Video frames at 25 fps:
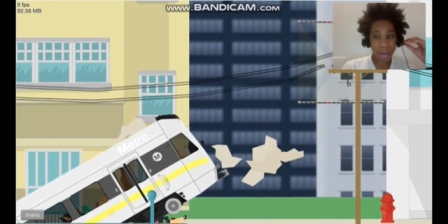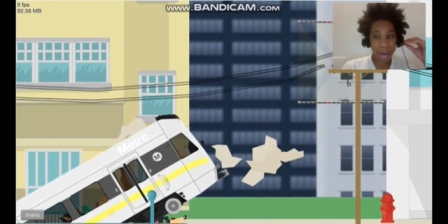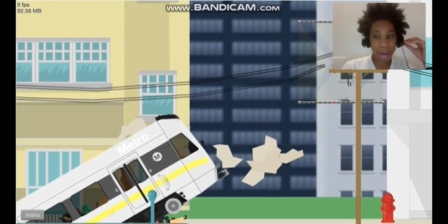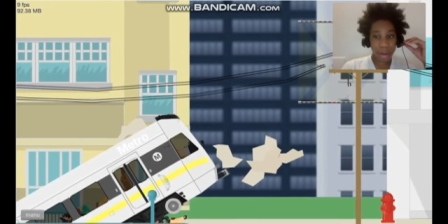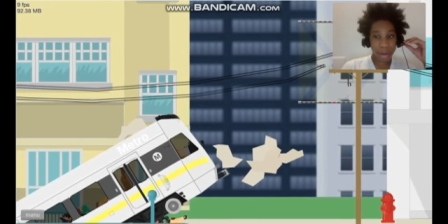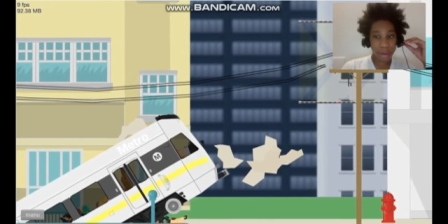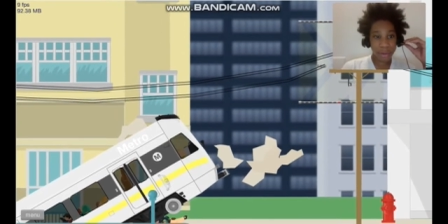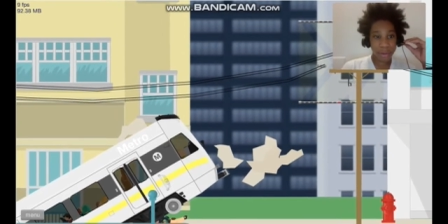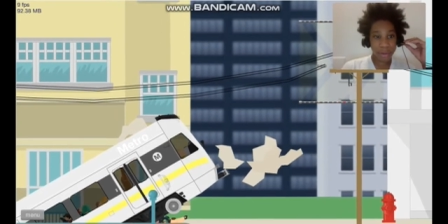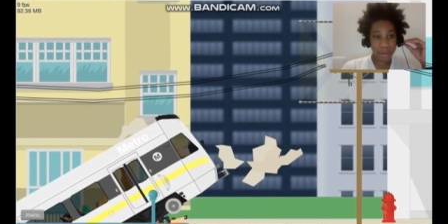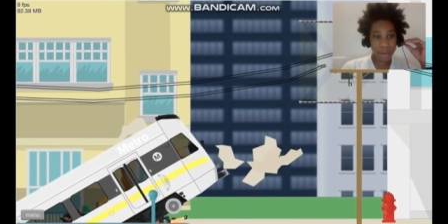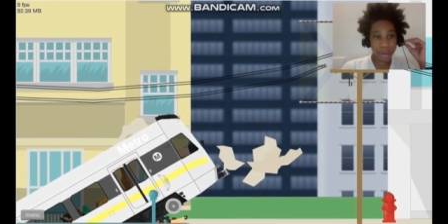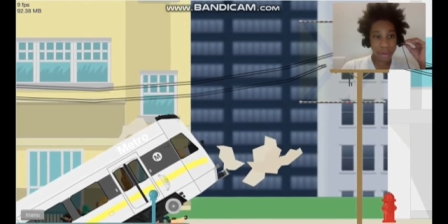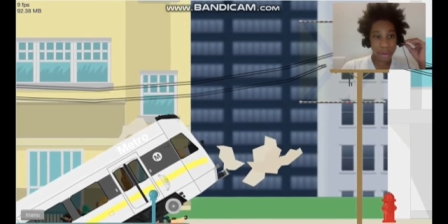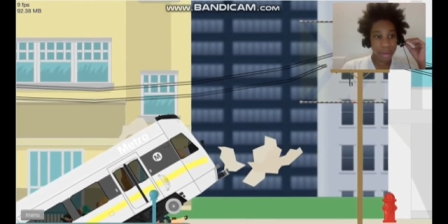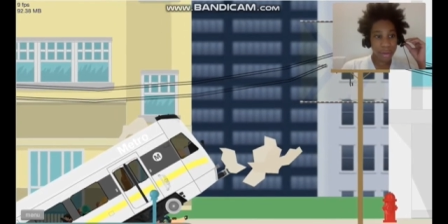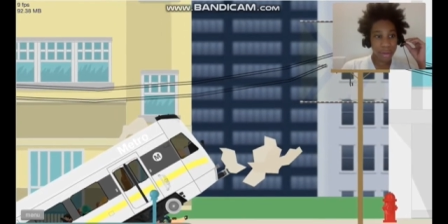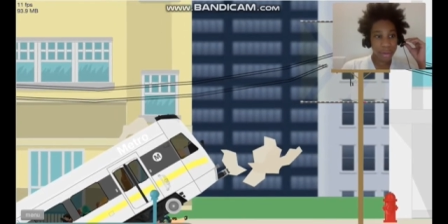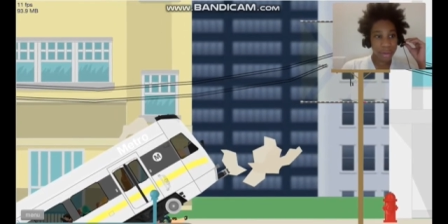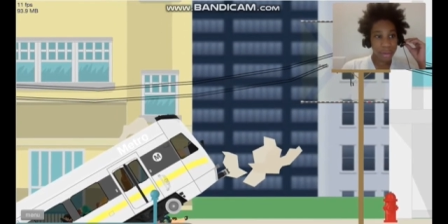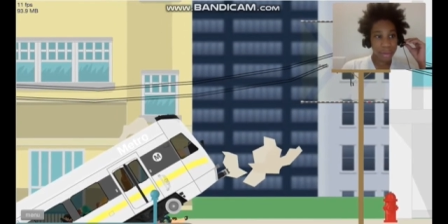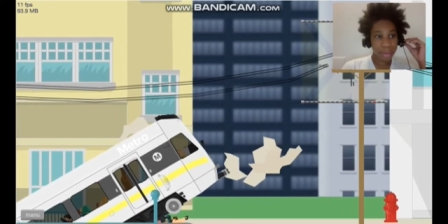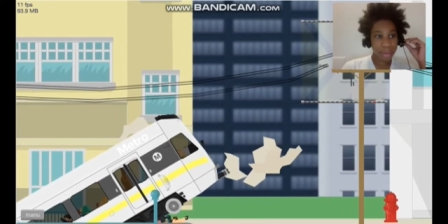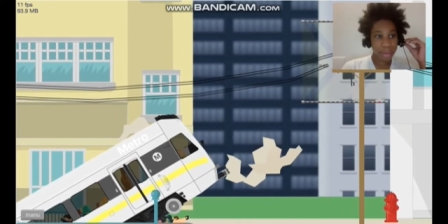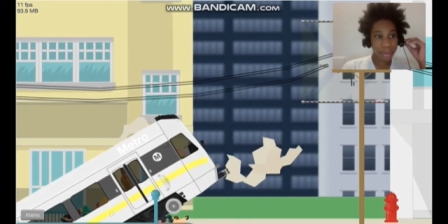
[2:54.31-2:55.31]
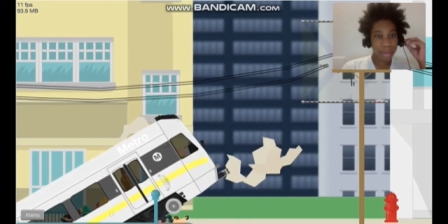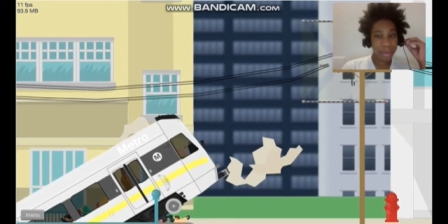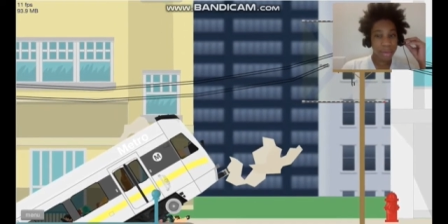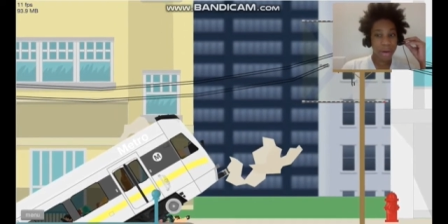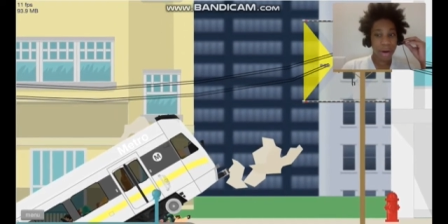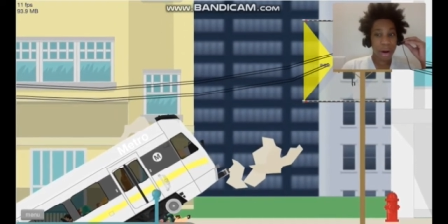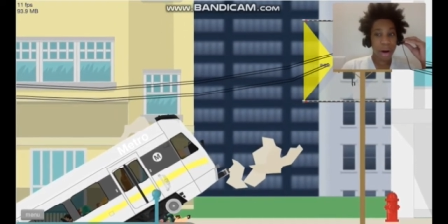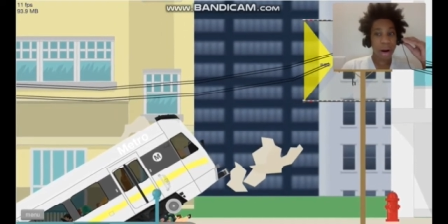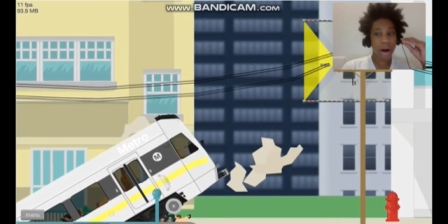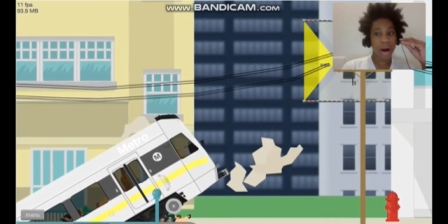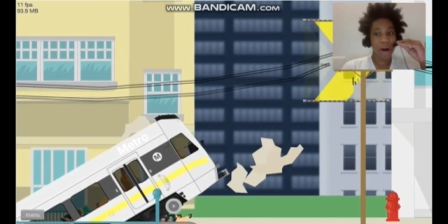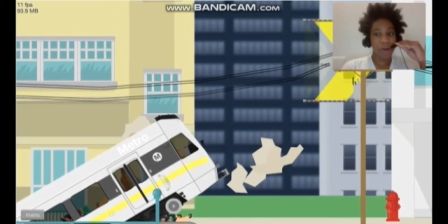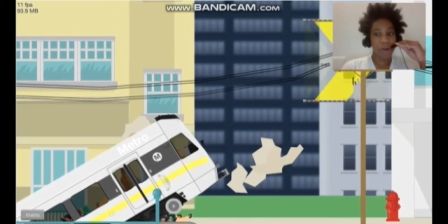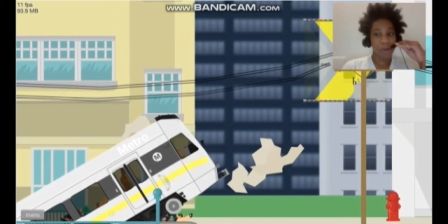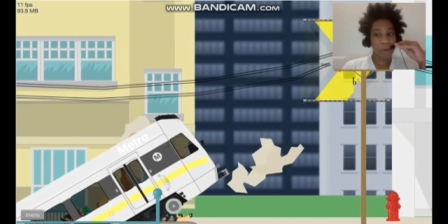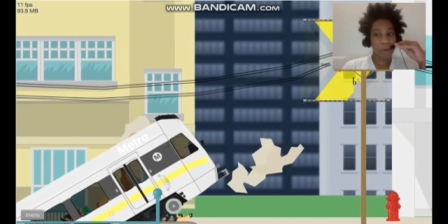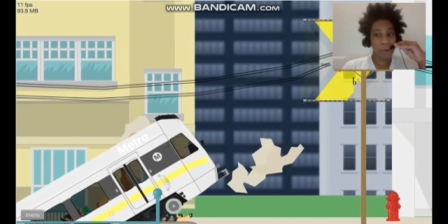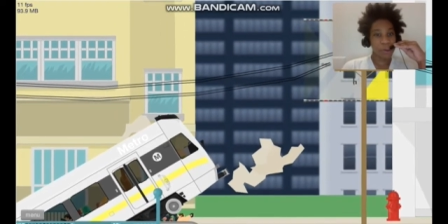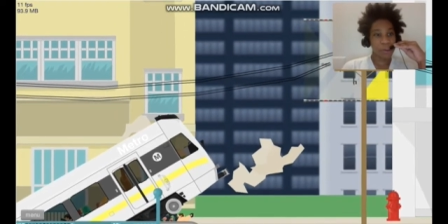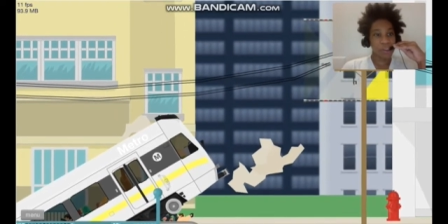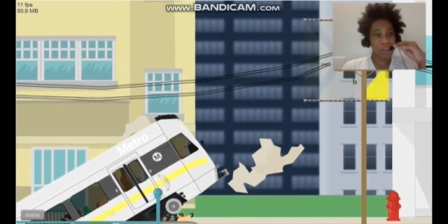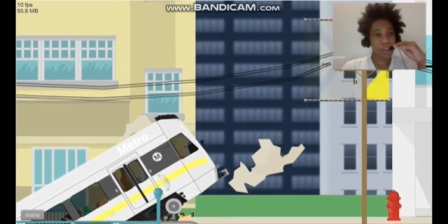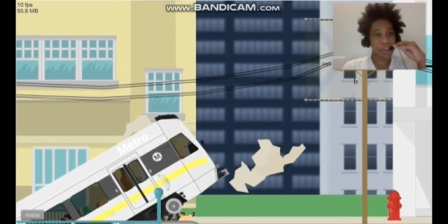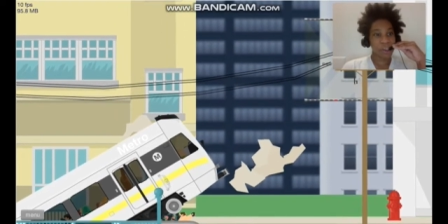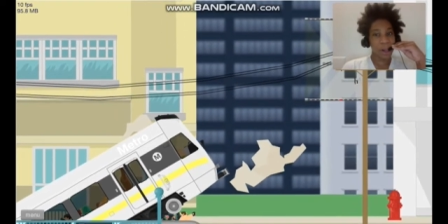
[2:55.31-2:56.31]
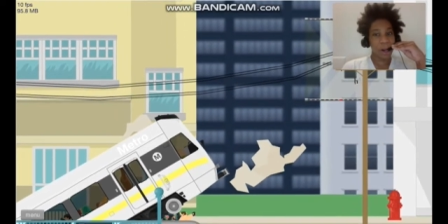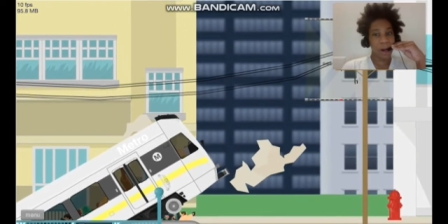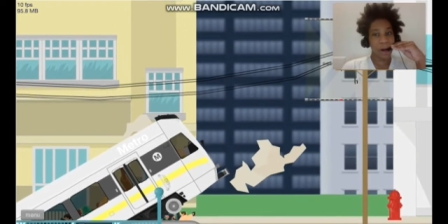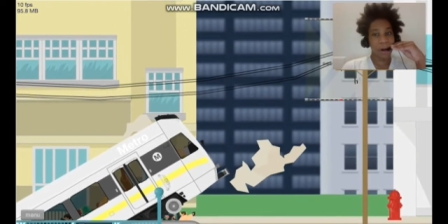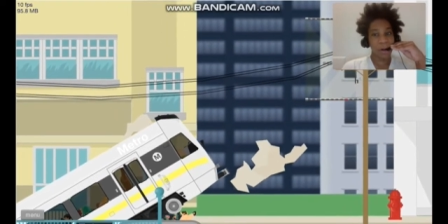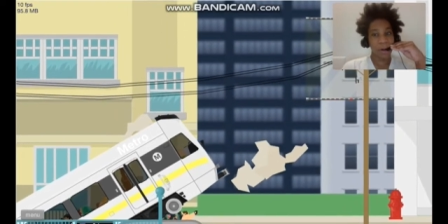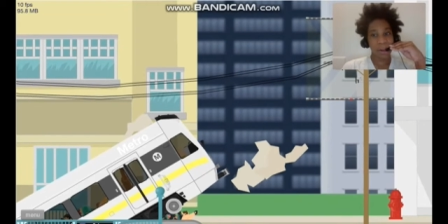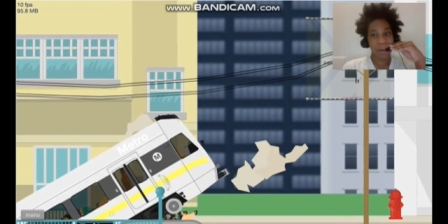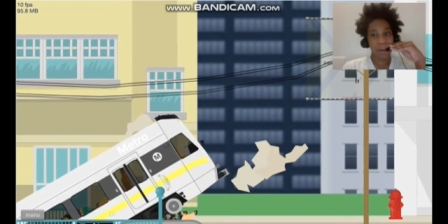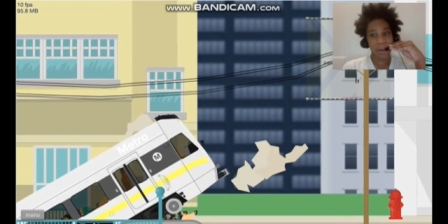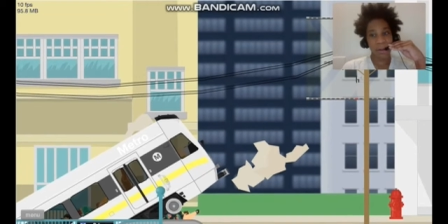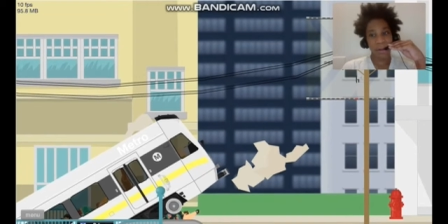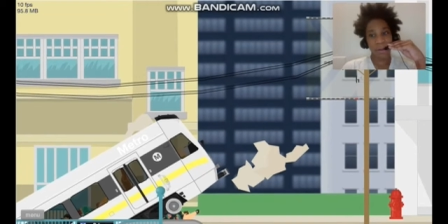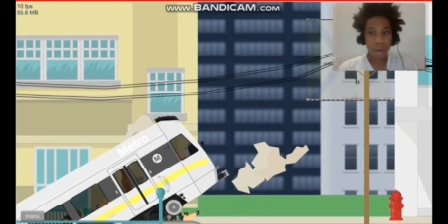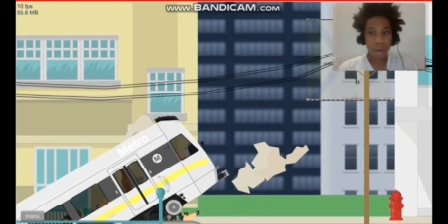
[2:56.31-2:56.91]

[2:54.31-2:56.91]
nothing. Are you serious?